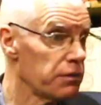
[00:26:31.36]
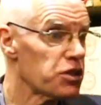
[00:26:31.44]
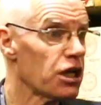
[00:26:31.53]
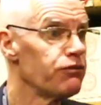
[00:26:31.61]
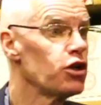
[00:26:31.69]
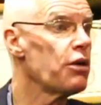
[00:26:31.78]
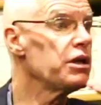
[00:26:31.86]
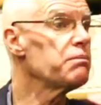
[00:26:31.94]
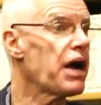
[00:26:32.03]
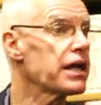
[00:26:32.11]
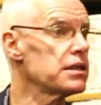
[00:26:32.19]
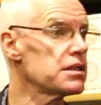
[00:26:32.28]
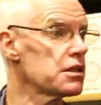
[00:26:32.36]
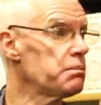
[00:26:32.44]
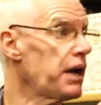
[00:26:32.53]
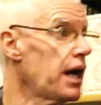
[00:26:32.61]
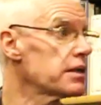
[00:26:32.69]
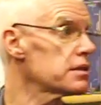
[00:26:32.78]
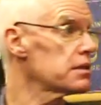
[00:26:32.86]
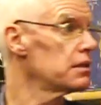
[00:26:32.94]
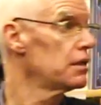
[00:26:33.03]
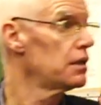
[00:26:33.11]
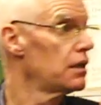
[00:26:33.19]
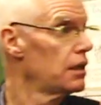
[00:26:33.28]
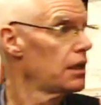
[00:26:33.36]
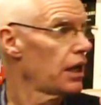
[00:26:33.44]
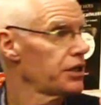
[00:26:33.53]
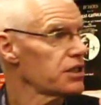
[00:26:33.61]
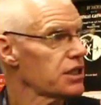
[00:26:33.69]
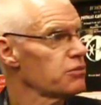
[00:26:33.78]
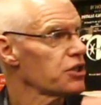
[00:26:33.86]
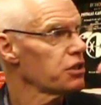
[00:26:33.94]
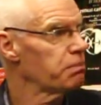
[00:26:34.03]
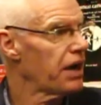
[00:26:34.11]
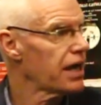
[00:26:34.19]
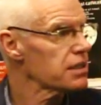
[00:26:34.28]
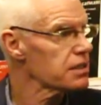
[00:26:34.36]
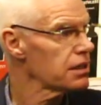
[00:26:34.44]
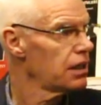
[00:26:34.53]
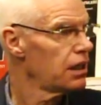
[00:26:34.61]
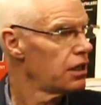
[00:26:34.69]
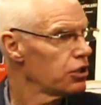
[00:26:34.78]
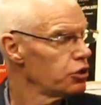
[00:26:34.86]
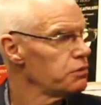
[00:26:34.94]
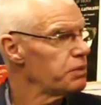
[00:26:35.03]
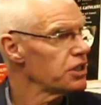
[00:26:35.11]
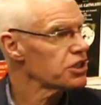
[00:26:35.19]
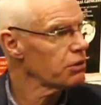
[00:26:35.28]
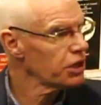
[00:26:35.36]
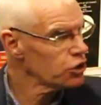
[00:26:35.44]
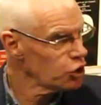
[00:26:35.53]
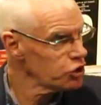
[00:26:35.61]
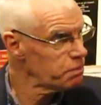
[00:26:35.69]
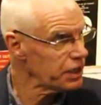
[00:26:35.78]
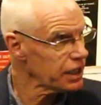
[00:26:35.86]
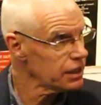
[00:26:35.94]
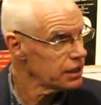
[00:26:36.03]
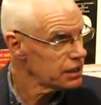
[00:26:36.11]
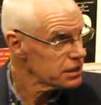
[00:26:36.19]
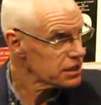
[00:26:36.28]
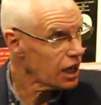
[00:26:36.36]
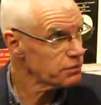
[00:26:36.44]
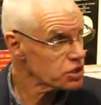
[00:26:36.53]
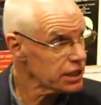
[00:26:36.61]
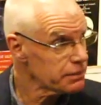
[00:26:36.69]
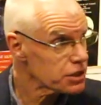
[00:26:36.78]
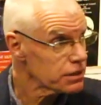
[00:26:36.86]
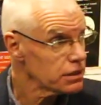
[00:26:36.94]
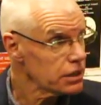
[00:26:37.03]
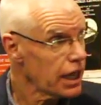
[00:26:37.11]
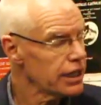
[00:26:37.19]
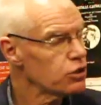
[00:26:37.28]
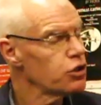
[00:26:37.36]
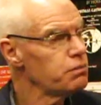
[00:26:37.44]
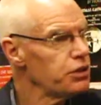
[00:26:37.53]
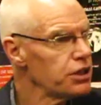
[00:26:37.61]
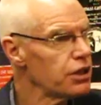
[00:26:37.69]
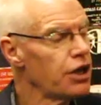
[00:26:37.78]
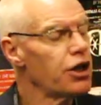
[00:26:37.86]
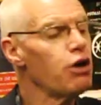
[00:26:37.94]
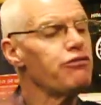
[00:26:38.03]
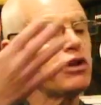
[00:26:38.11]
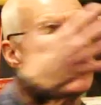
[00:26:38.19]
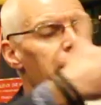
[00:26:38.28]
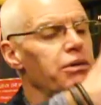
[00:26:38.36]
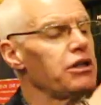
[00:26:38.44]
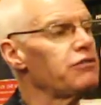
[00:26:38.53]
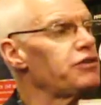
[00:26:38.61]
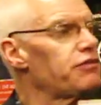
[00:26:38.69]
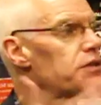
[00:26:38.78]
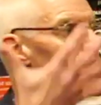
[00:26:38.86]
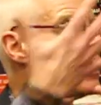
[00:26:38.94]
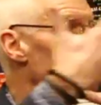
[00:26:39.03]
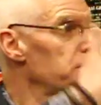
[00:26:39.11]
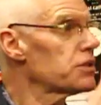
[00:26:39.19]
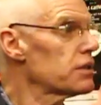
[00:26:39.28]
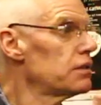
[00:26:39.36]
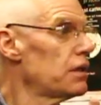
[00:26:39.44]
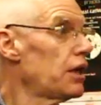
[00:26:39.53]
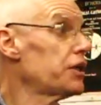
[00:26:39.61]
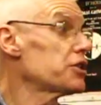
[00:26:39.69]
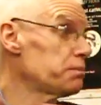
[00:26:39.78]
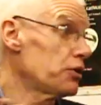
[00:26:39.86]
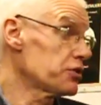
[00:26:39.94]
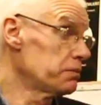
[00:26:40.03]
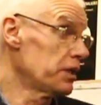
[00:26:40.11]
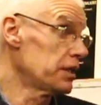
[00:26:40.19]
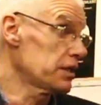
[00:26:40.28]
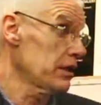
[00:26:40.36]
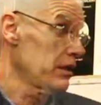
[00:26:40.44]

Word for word: himself going back into the past. And it seems that the past could be, so it could be time slips. Yeah, it could be the, an overlapping of different times, and that's a possibility.